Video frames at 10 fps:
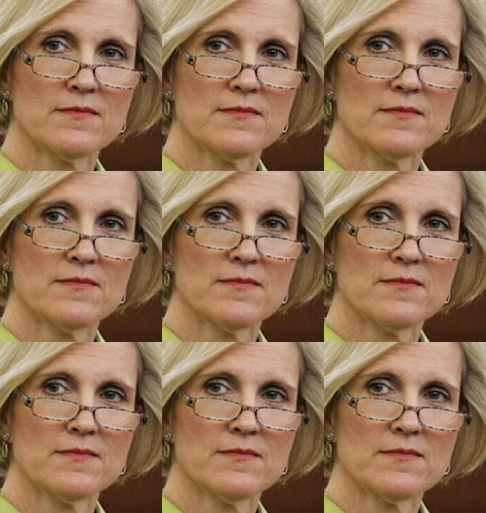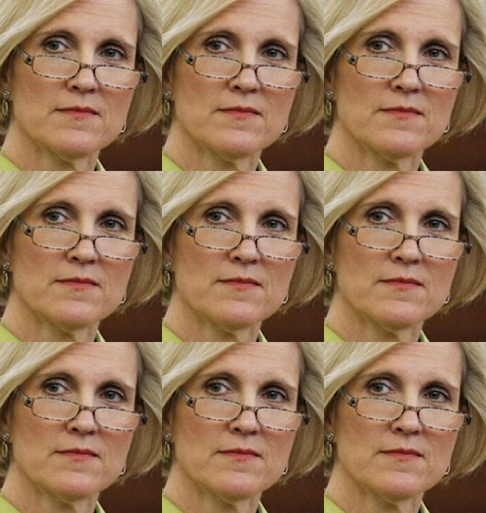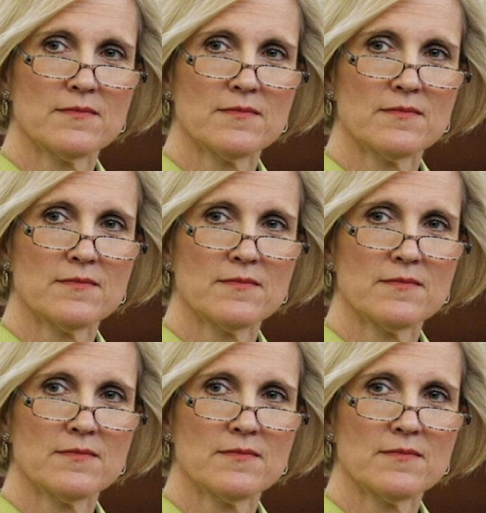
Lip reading: This is a still picture; no speech is visible.